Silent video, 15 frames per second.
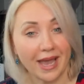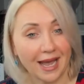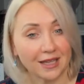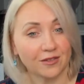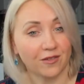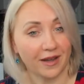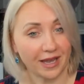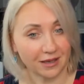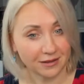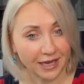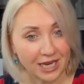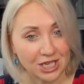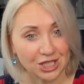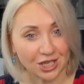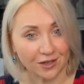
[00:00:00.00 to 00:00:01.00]
get
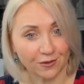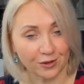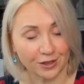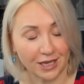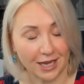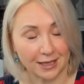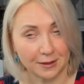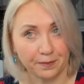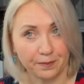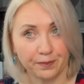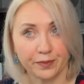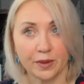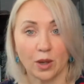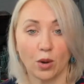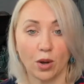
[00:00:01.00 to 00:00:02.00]
violation for that.
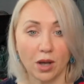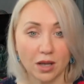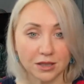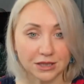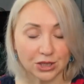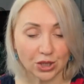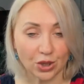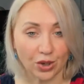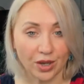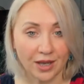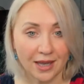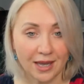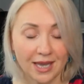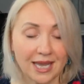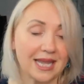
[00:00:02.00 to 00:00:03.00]
Also,
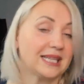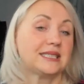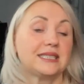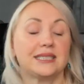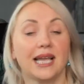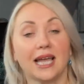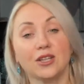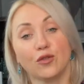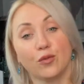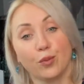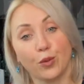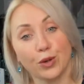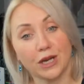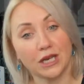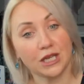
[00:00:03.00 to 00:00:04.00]
instead of
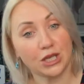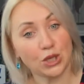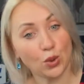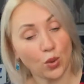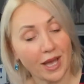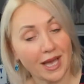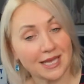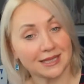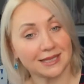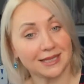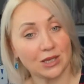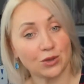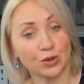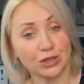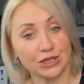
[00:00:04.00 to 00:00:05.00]
putting
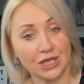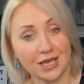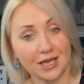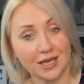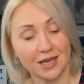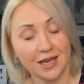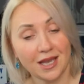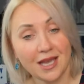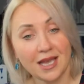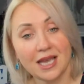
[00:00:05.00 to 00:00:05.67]
USDOT,